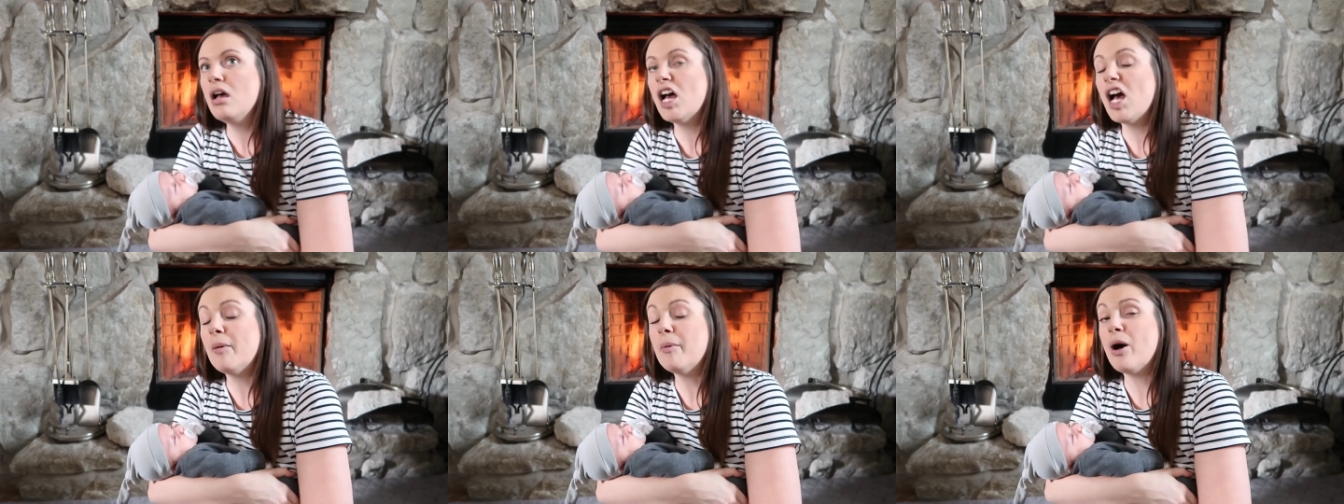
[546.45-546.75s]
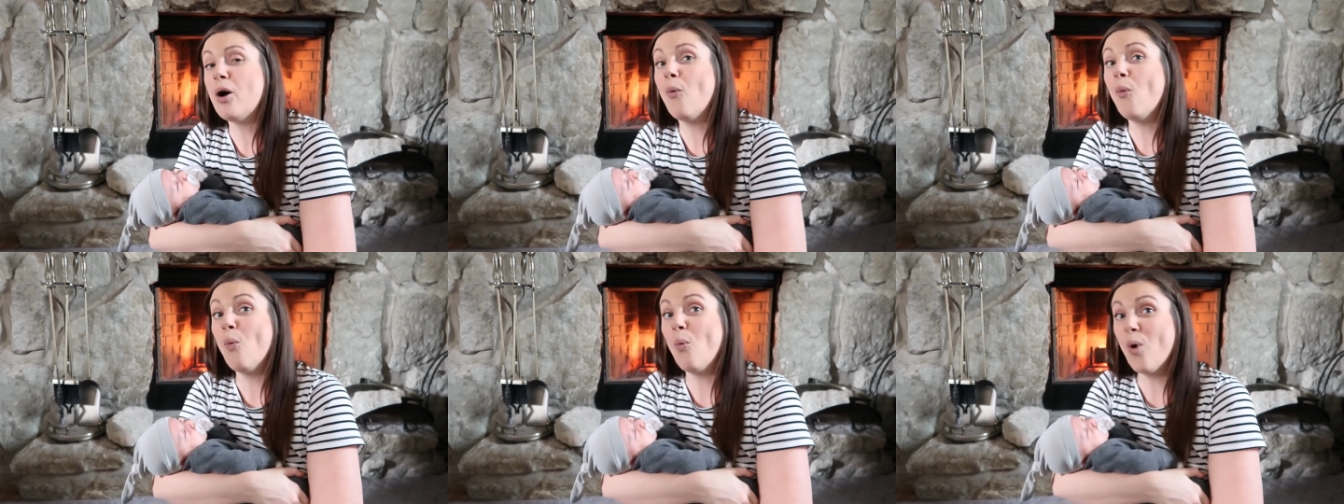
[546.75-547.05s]

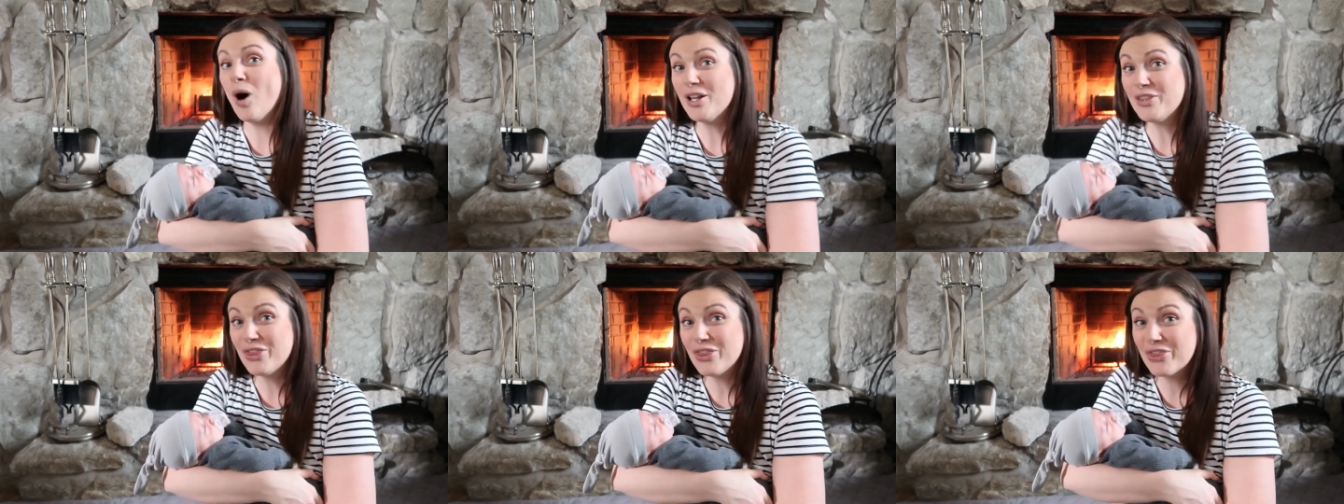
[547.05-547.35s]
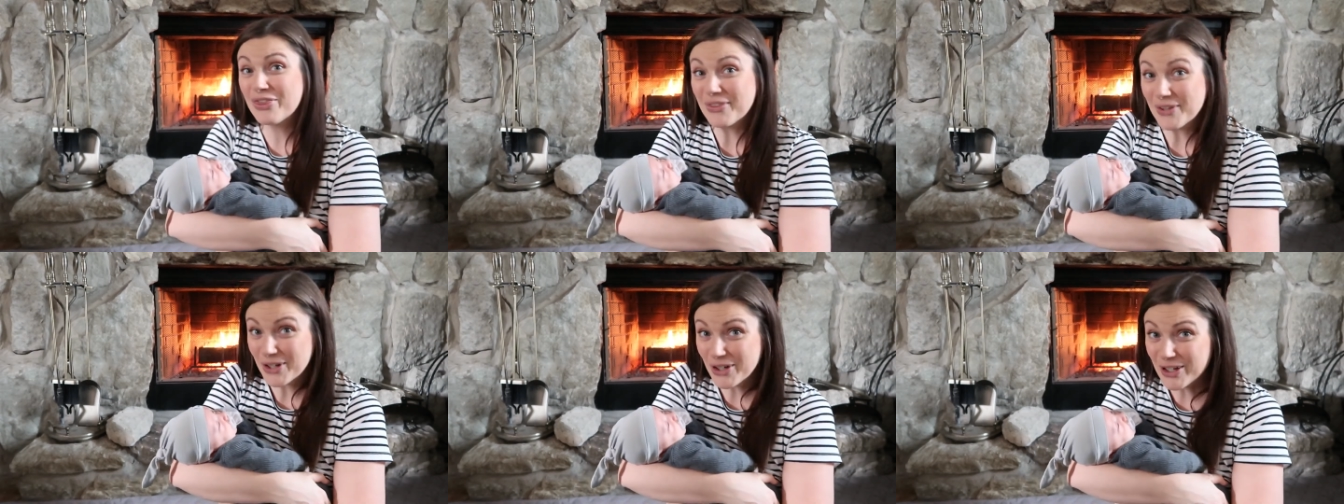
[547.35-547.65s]
About
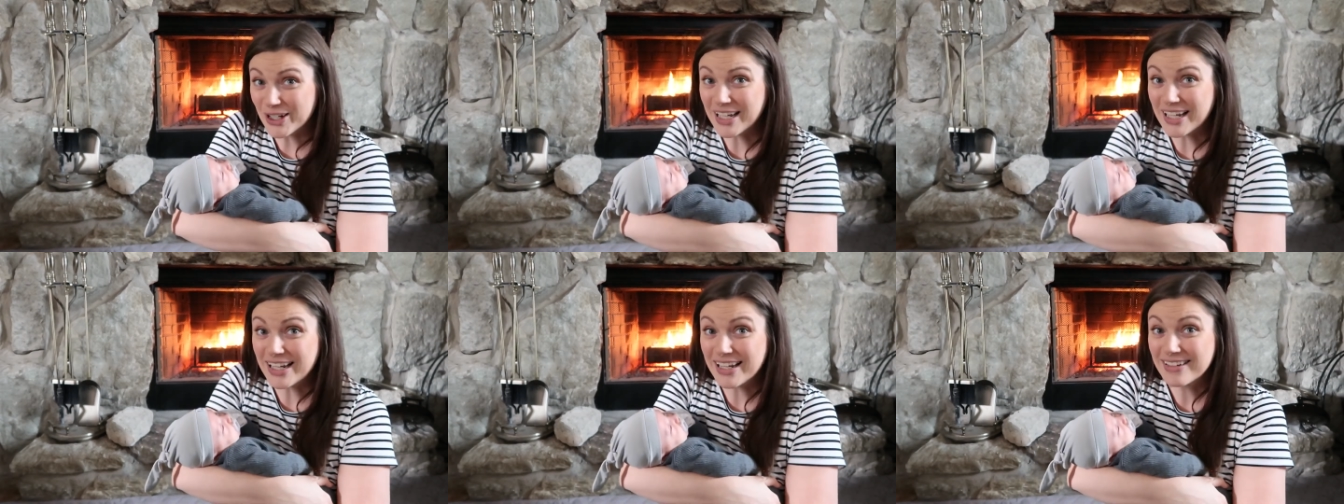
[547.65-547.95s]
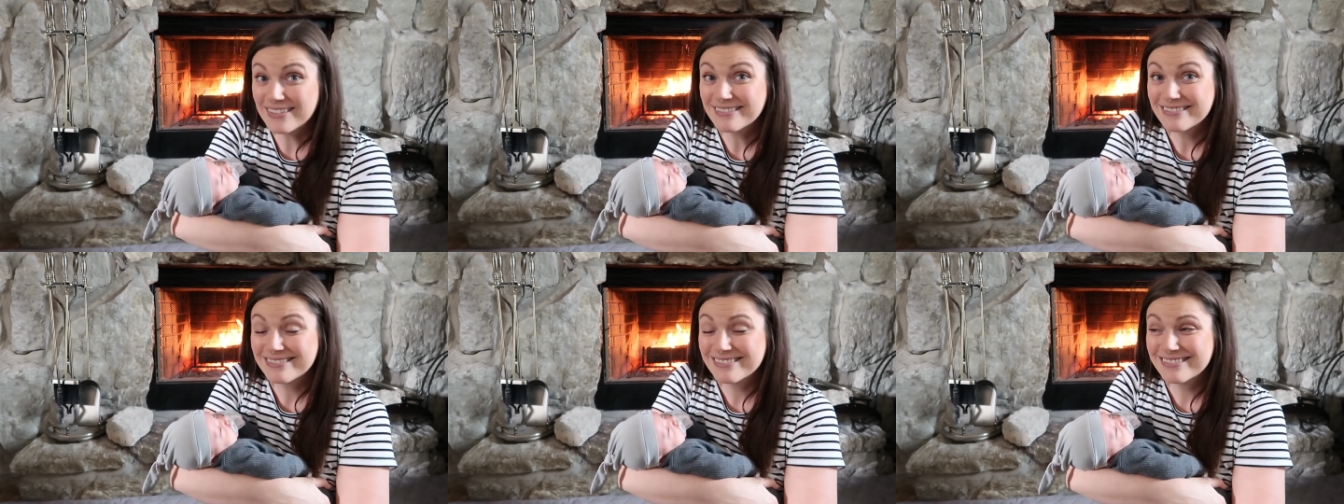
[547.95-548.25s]

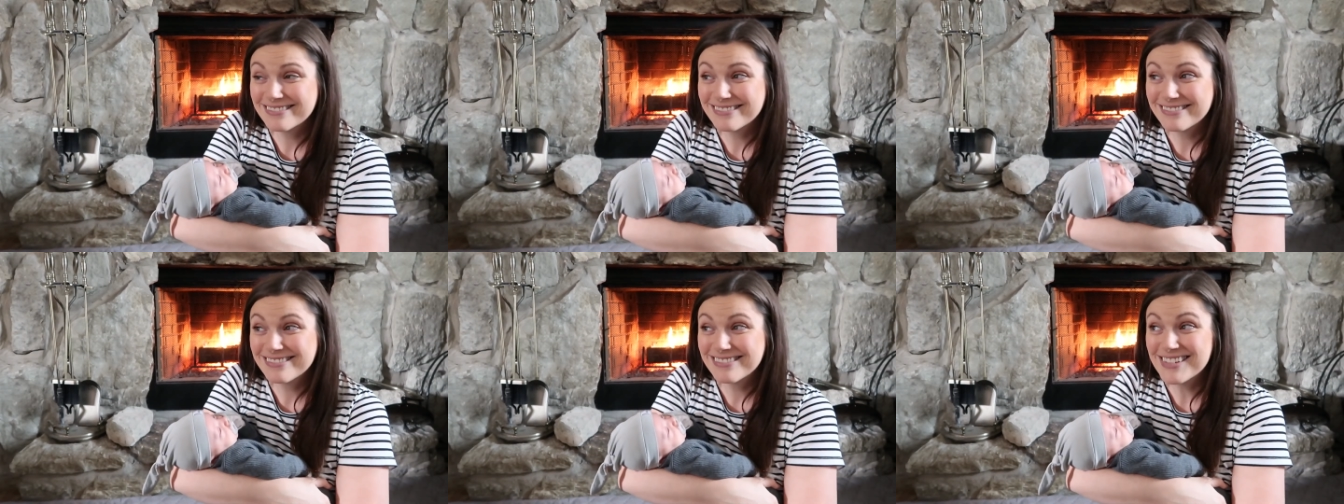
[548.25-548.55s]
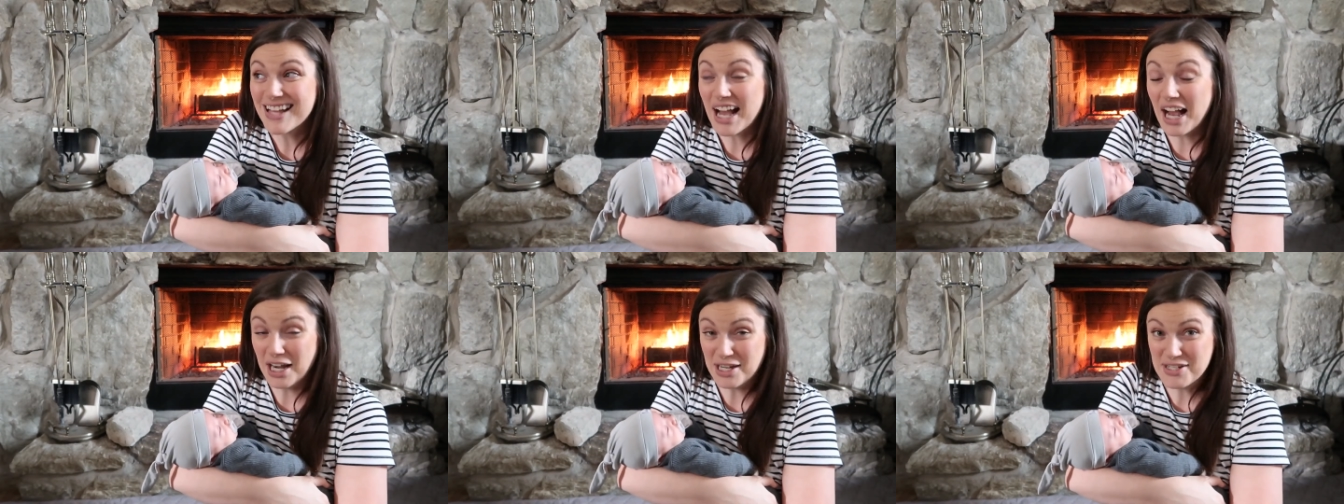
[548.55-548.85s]
1.30,
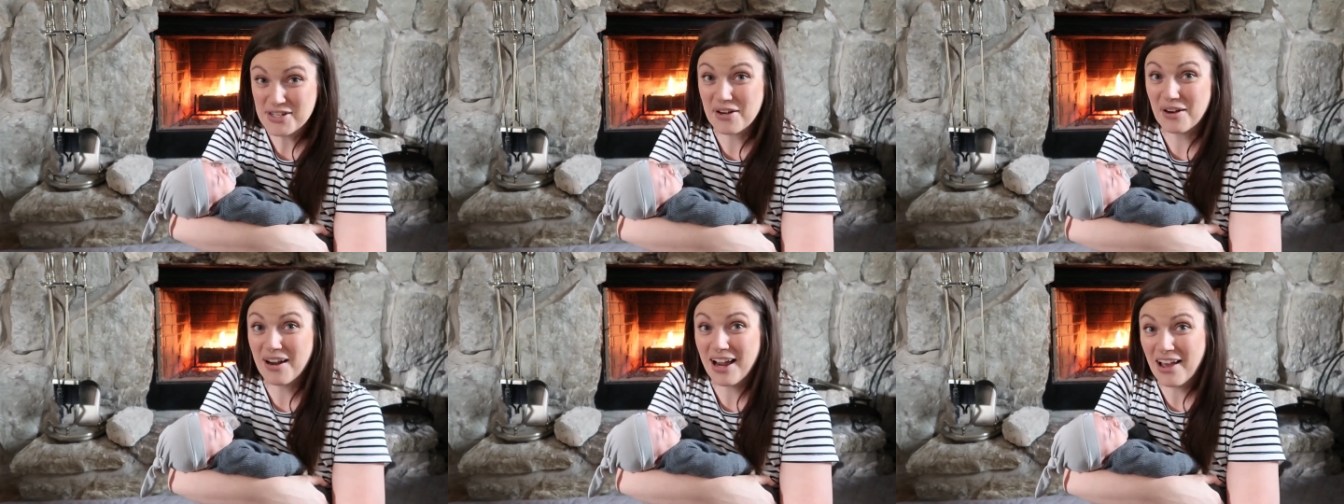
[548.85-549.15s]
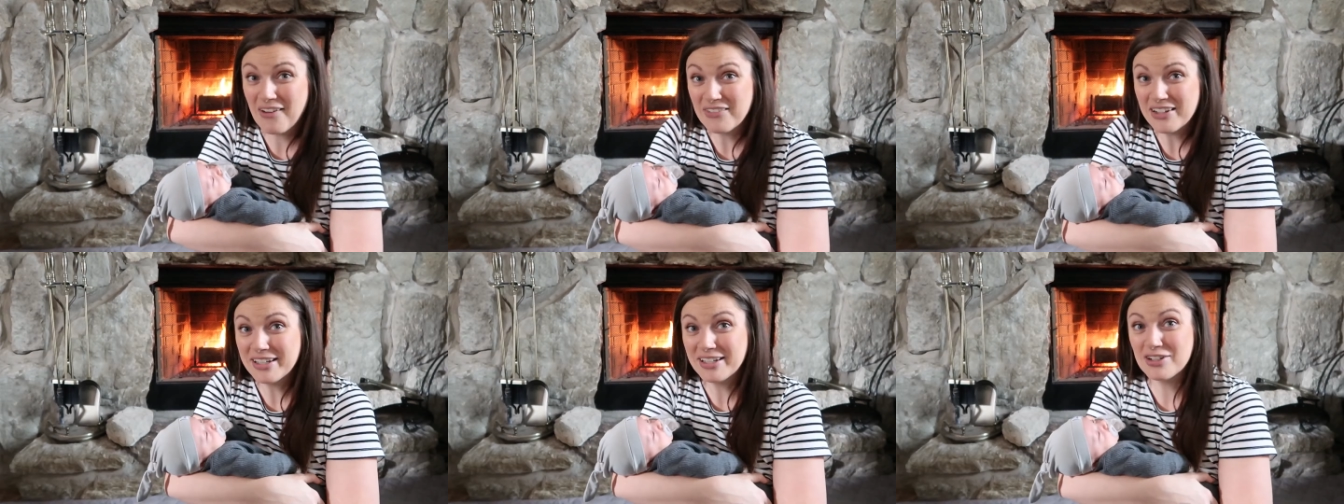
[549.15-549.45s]
I start
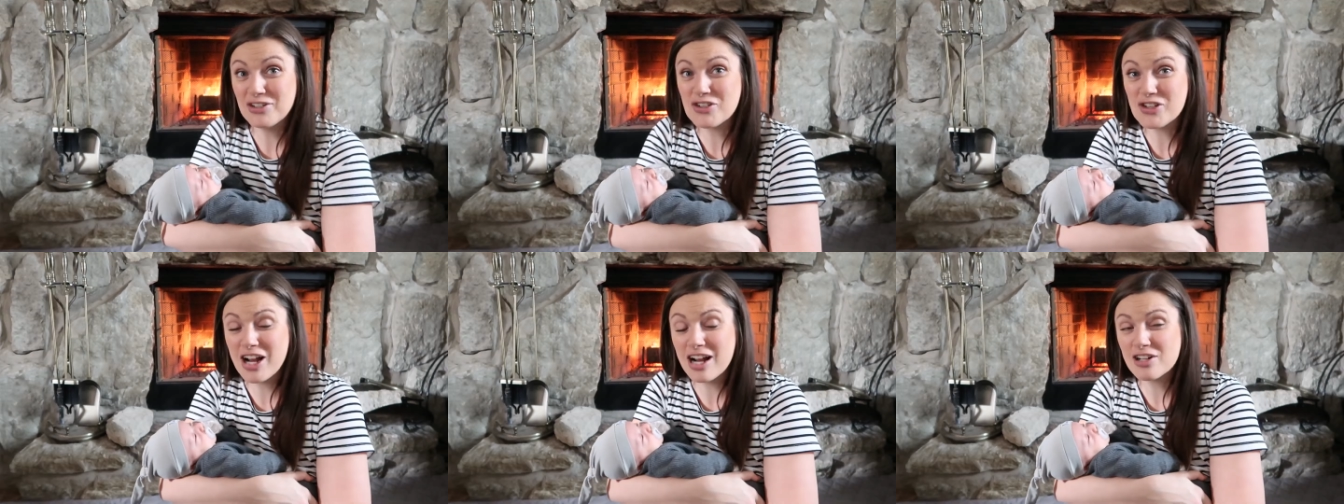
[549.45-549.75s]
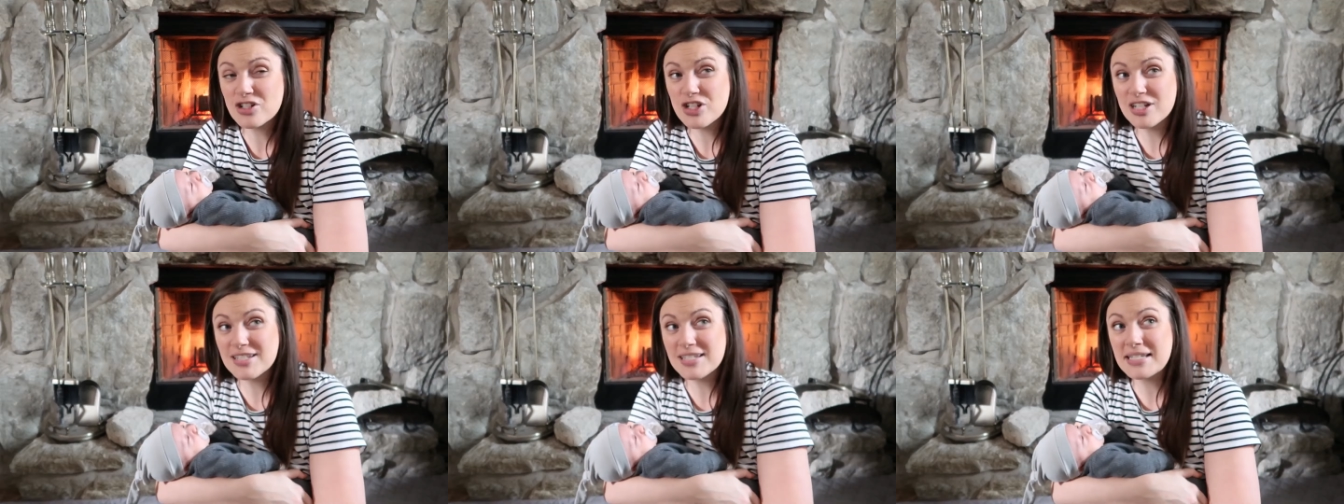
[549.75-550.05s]
having
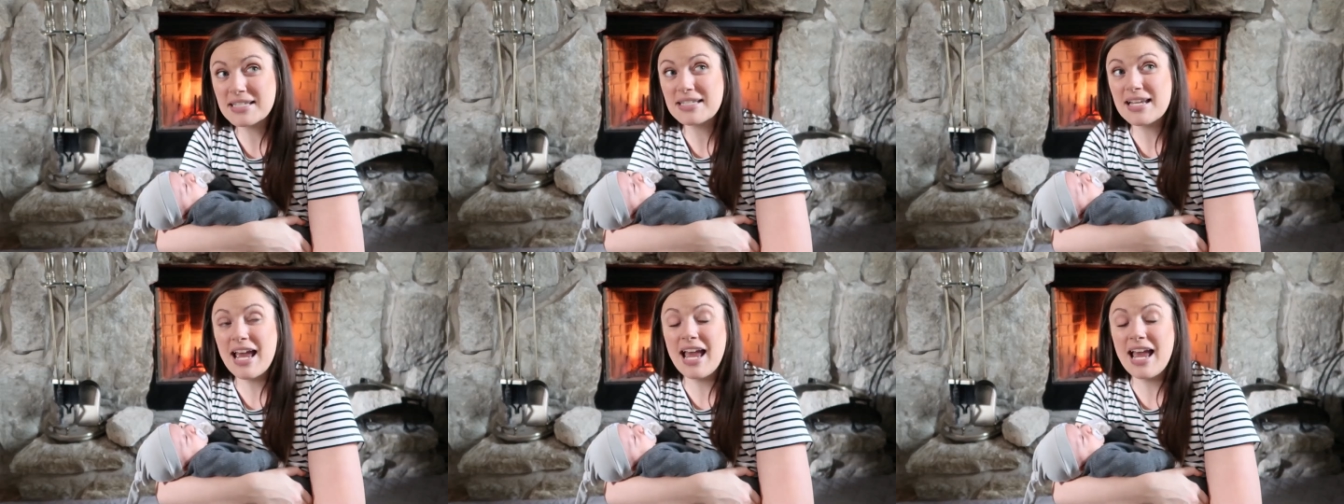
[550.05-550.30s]
contractions